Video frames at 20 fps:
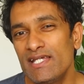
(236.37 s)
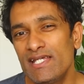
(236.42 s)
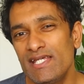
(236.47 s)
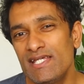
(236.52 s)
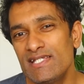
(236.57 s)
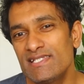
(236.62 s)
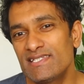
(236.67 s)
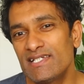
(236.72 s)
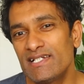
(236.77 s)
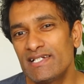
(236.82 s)

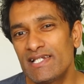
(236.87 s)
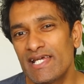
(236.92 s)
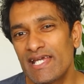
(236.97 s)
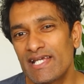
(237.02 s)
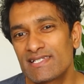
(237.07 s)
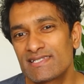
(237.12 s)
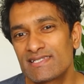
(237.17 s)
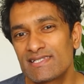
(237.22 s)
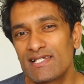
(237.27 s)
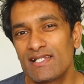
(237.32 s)
isn't
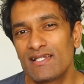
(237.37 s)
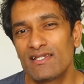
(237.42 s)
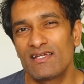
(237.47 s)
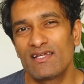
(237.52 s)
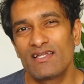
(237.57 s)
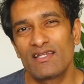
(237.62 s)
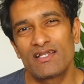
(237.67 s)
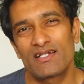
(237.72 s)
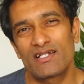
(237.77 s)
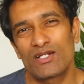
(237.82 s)
Excel
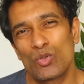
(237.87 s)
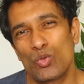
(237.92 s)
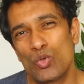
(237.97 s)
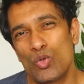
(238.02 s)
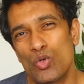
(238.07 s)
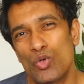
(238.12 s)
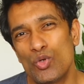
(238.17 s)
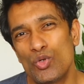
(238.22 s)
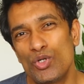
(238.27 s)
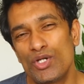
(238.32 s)
a little
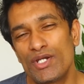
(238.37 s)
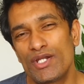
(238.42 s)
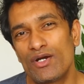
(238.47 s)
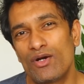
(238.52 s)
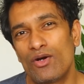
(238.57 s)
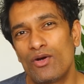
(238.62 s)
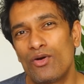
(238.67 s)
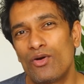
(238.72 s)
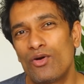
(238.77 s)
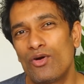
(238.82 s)
old
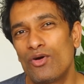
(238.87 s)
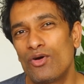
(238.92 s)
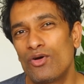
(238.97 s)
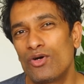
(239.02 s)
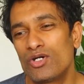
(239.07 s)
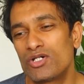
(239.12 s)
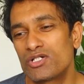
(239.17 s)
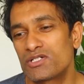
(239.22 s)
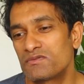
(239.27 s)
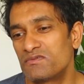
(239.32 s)

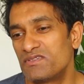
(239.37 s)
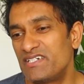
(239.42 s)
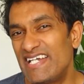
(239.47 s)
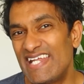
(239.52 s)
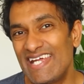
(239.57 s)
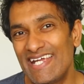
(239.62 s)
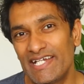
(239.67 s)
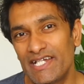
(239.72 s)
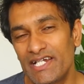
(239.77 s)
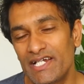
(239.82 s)
or
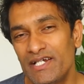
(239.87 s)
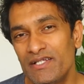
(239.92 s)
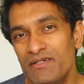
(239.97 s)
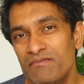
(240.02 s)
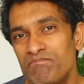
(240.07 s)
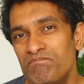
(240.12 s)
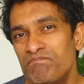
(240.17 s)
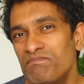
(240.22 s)
dated?